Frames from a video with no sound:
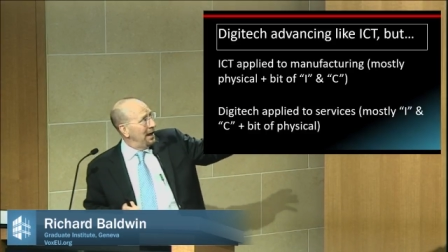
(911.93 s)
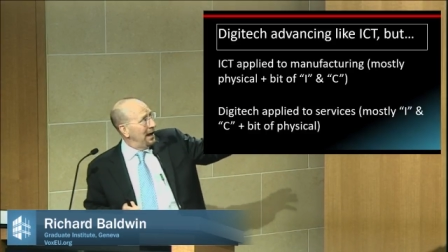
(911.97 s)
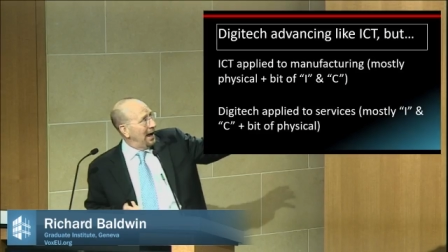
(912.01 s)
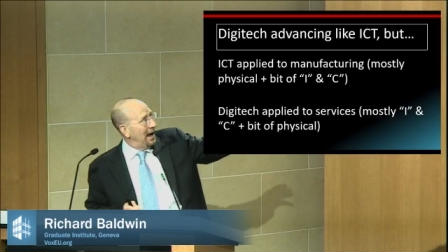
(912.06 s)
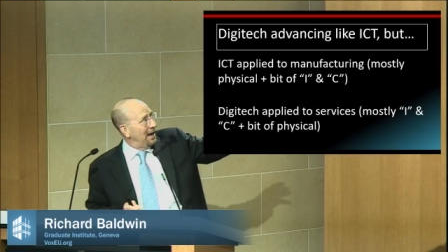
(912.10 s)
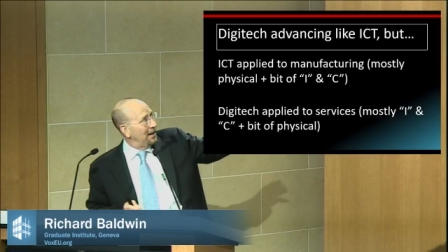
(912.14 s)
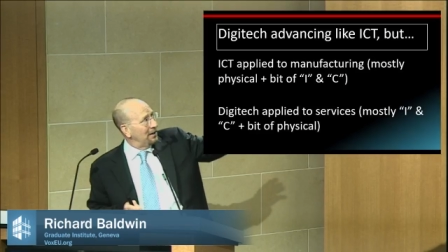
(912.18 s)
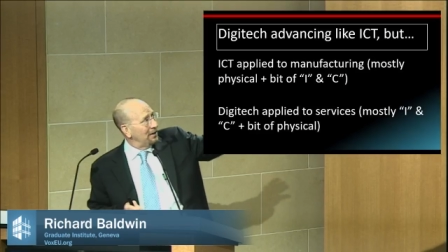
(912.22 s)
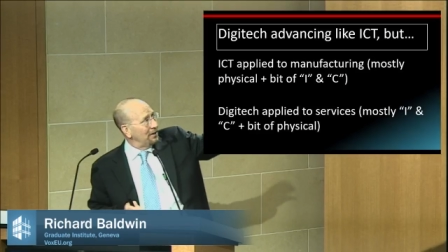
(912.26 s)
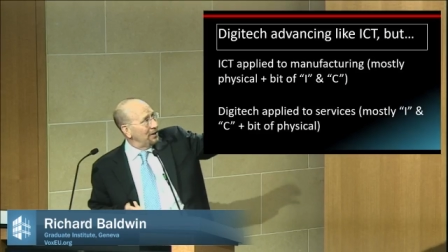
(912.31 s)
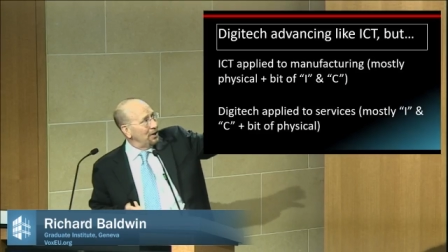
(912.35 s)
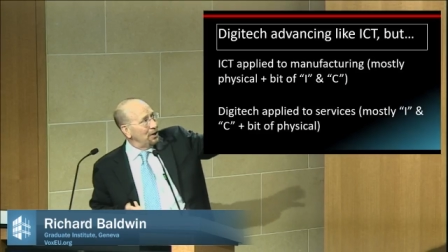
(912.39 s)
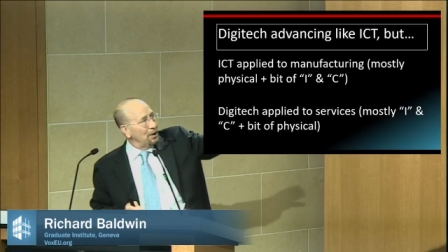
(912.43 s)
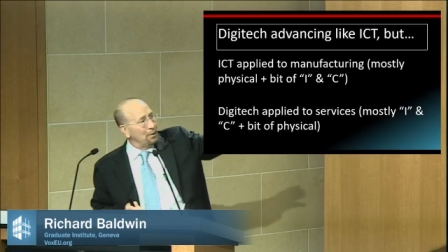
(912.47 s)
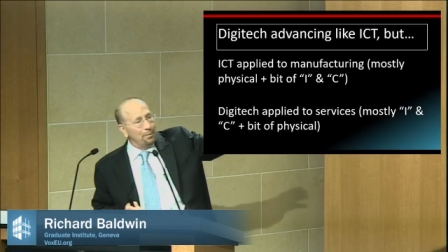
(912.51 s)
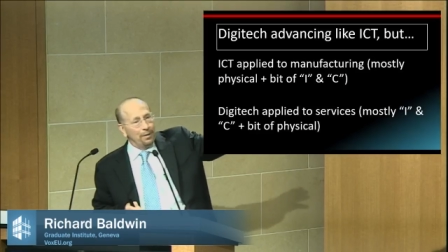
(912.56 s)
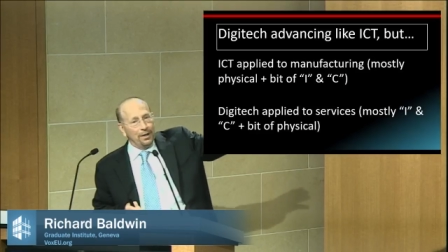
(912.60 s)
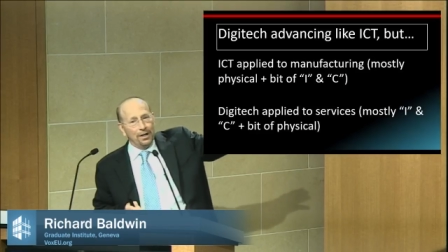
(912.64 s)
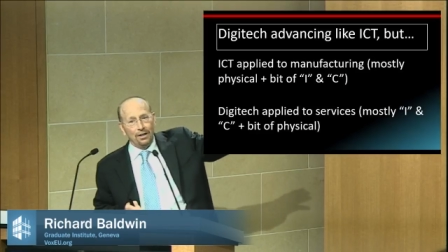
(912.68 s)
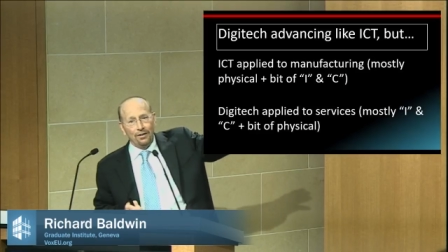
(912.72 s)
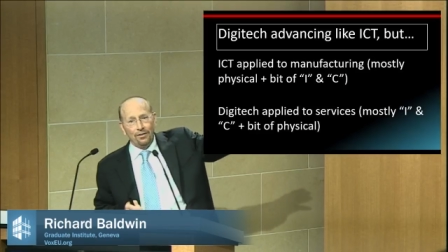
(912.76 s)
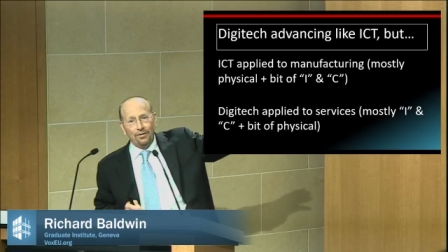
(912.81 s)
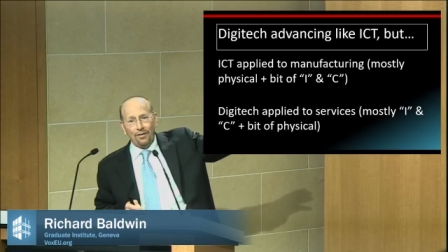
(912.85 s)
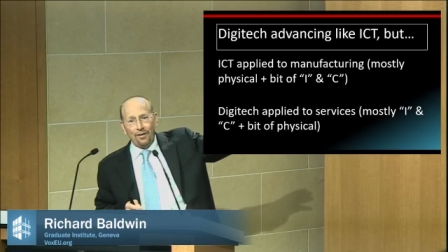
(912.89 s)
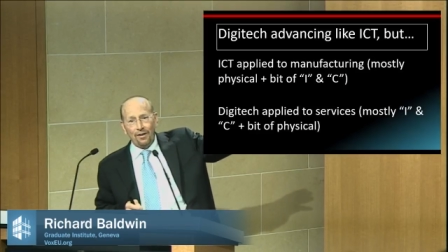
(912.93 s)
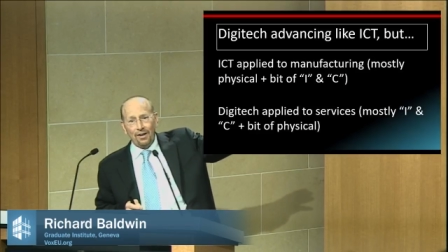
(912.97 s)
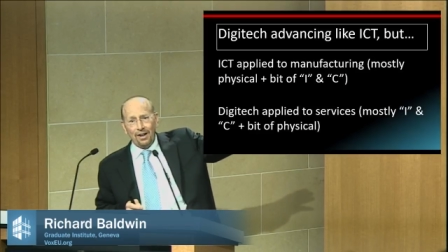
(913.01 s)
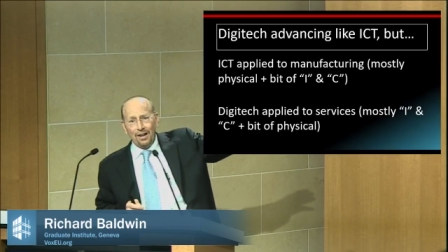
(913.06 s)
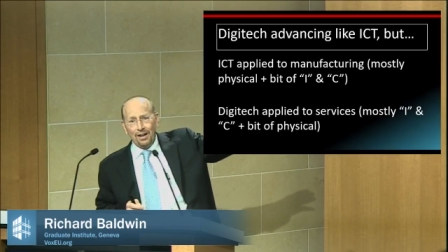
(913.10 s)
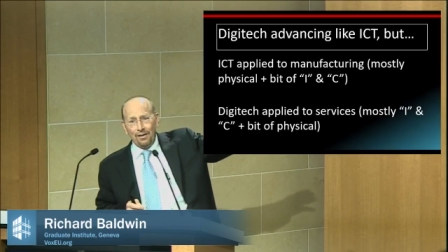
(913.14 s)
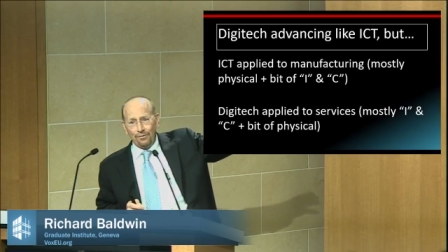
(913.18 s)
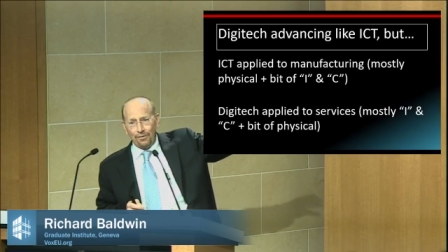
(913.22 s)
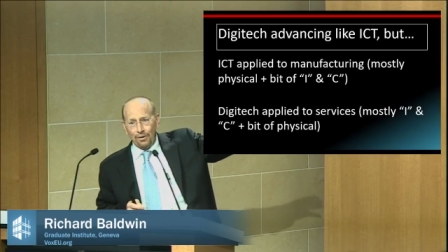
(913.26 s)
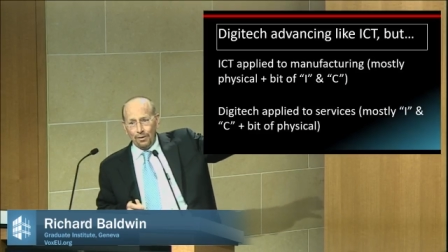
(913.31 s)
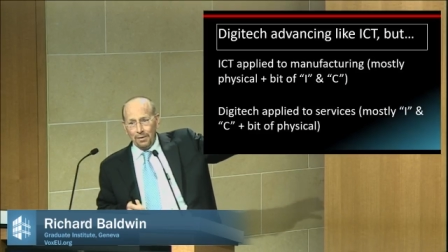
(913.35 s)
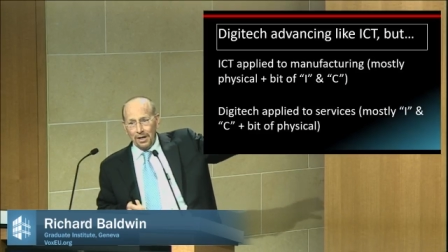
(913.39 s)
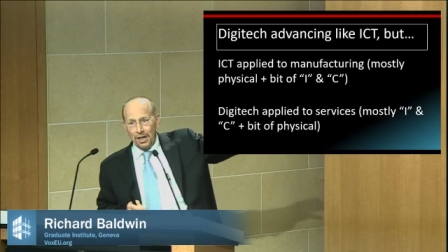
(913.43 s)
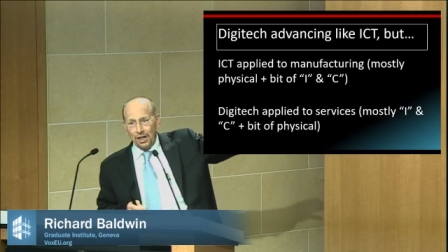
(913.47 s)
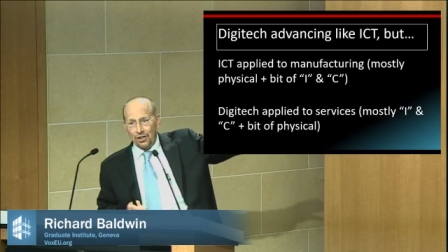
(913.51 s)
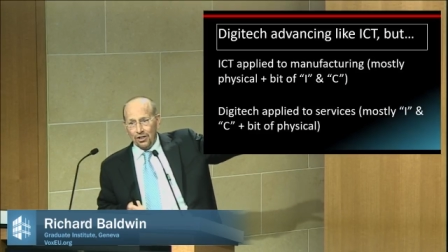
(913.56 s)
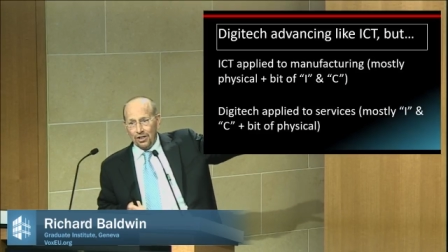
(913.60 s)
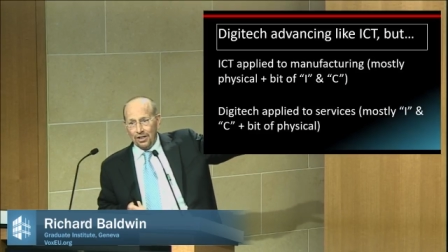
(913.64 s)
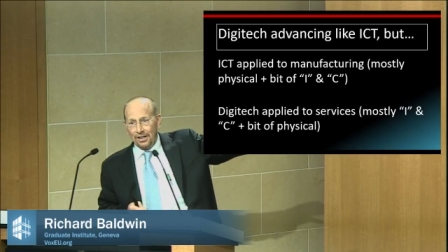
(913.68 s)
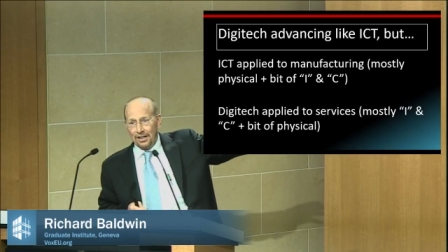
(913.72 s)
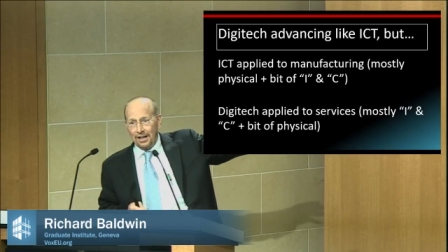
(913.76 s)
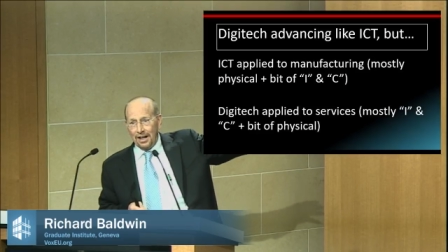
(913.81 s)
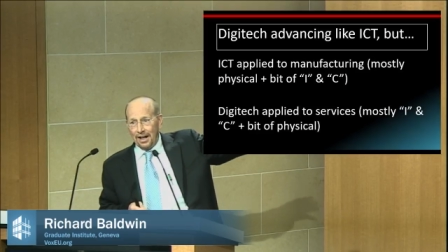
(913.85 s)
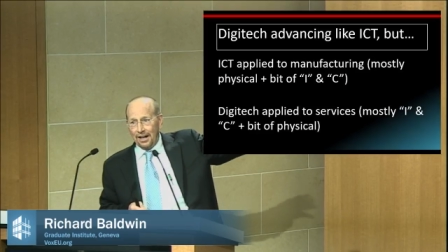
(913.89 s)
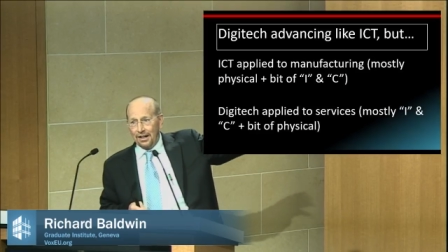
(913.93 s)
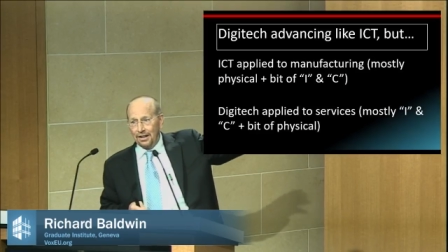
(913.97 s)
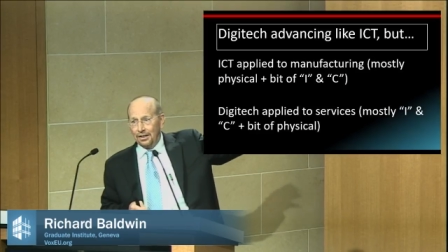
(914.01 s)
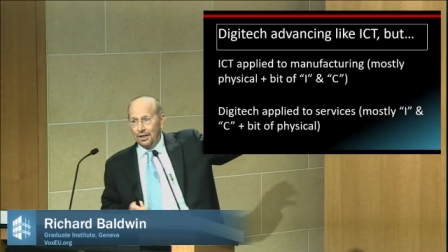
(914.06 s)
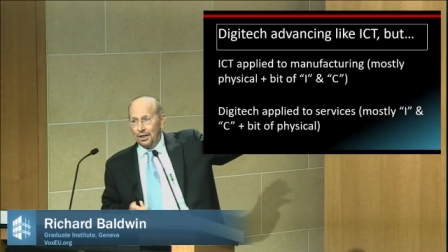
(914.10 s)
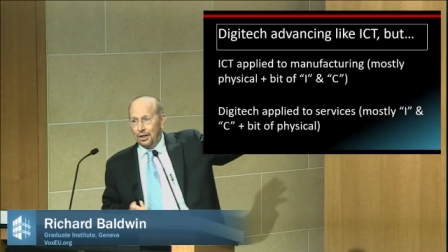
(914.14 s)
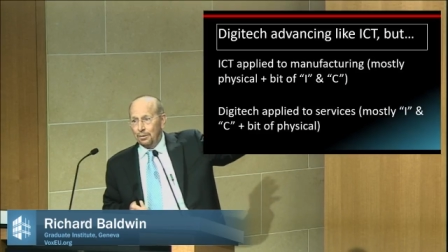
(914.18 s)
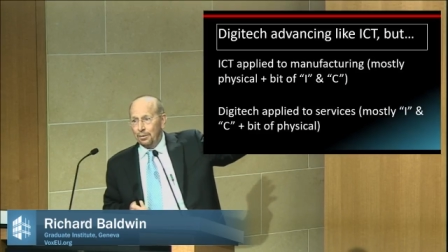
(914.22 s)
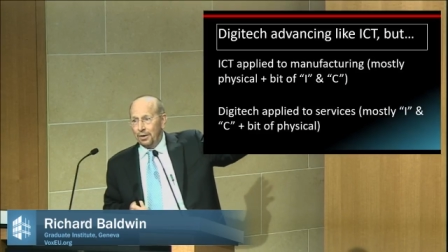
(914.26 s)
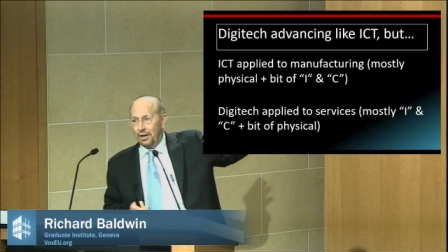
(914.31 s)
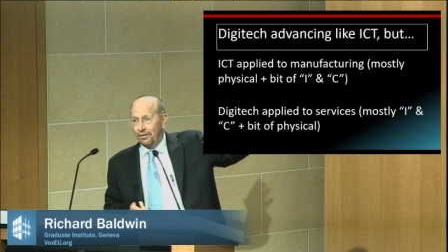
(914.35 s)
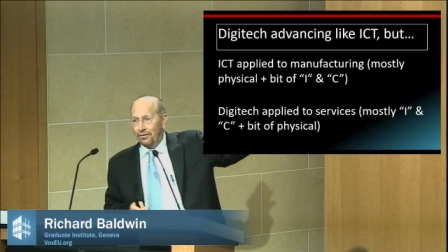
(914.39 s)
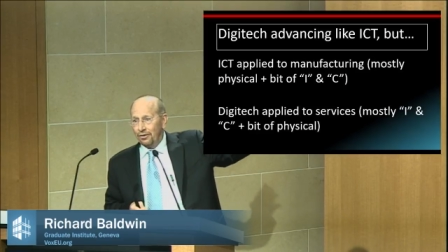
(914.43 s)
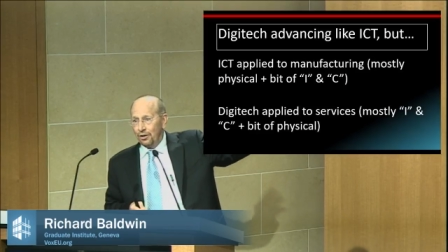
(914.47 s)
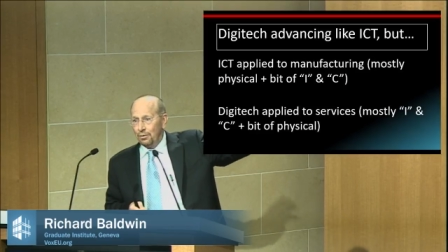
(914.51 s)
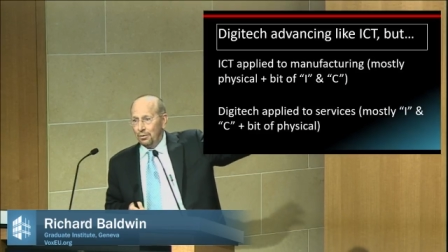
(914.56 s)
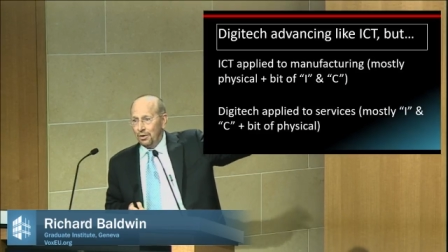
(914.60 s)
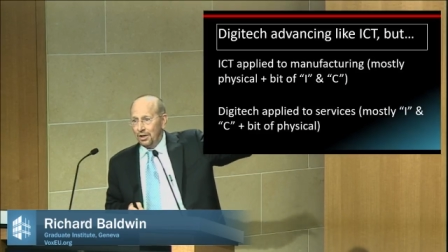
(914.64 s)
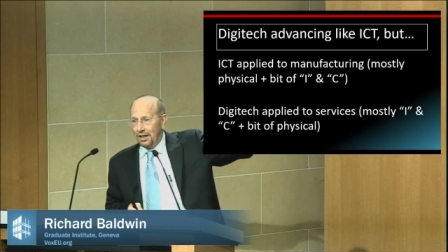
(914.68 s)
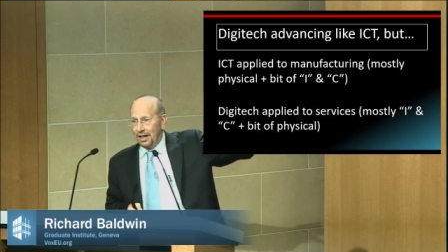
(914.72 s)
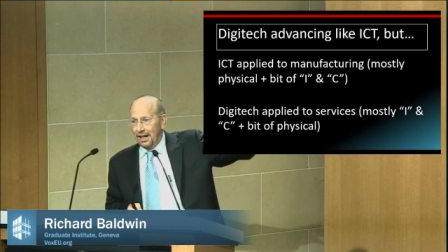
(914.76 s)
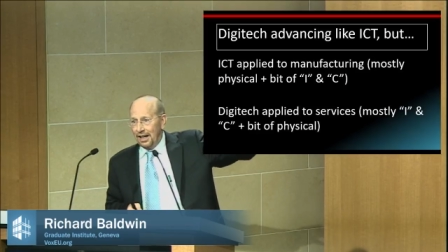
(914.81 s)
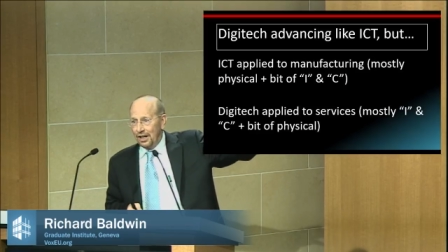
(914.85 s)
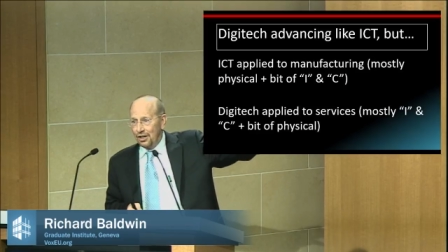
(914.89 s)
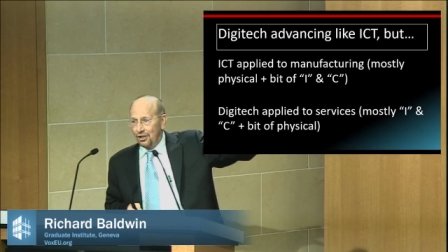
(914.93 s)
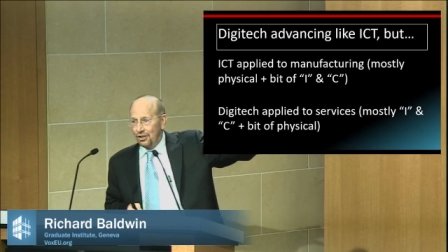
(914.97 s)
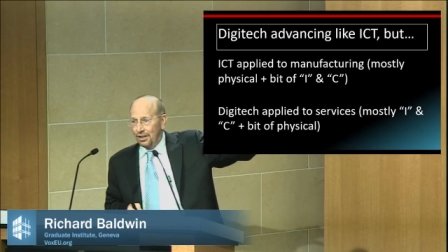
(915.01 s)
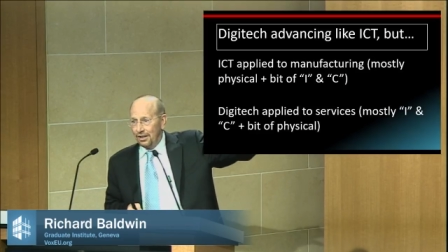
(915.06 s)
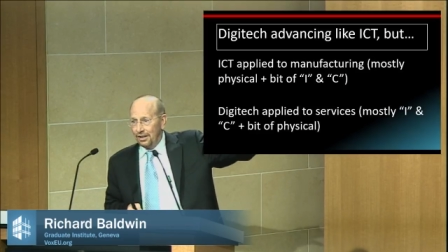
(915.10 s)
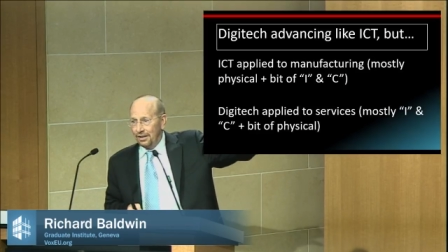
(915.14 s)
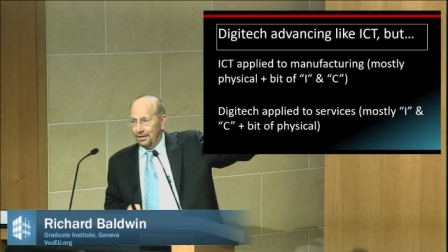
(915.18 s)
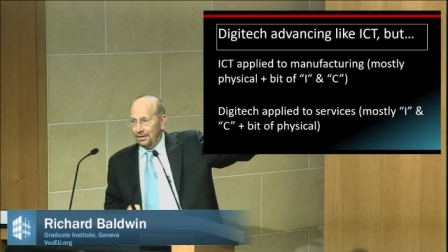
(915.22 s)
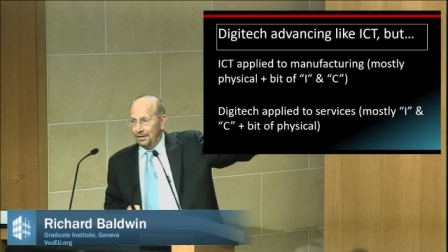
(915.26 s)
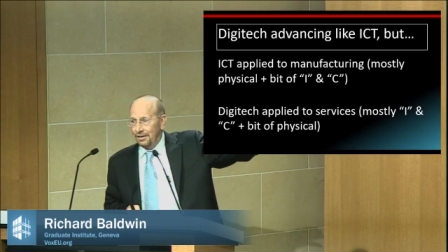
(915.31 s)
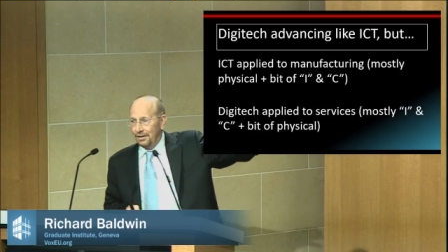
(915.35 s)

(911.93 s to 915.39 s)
and a little bit of information and a little bit of communication.